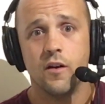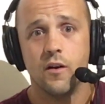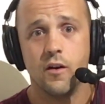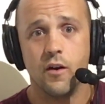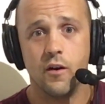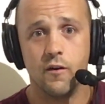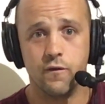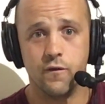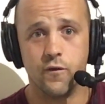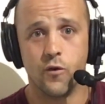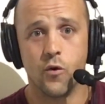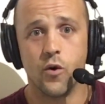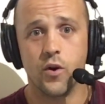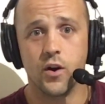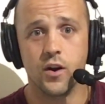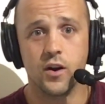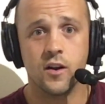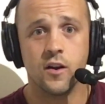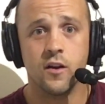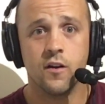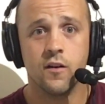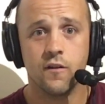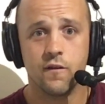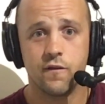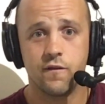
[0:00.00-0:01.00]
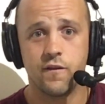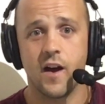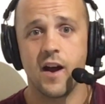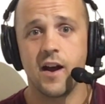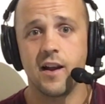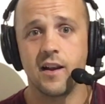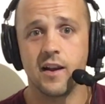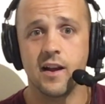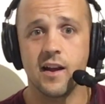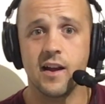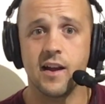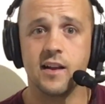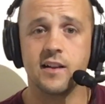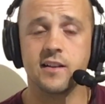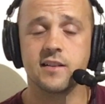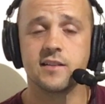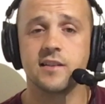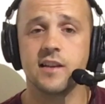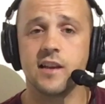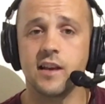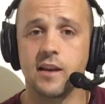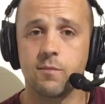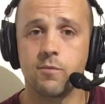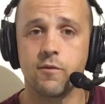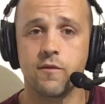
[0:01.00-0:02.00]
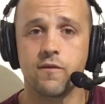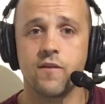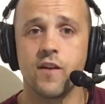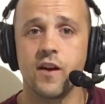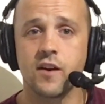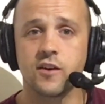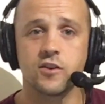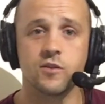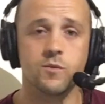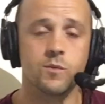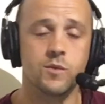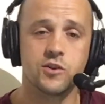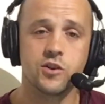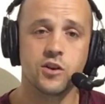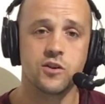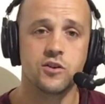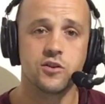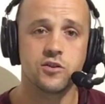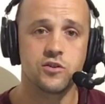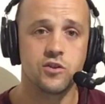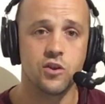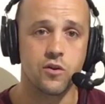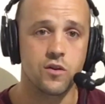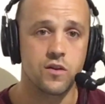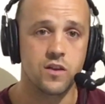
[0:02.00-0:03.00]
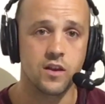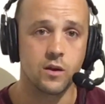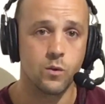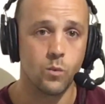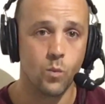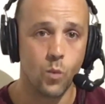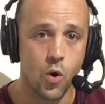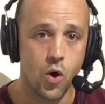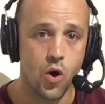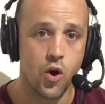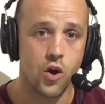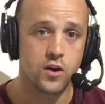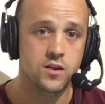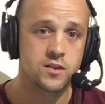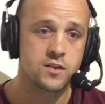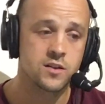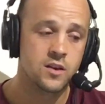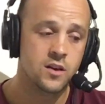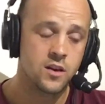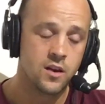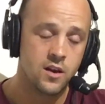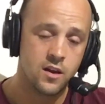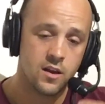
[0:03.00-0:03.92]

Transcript: avoid failure and seek perfection, which I just don't think works.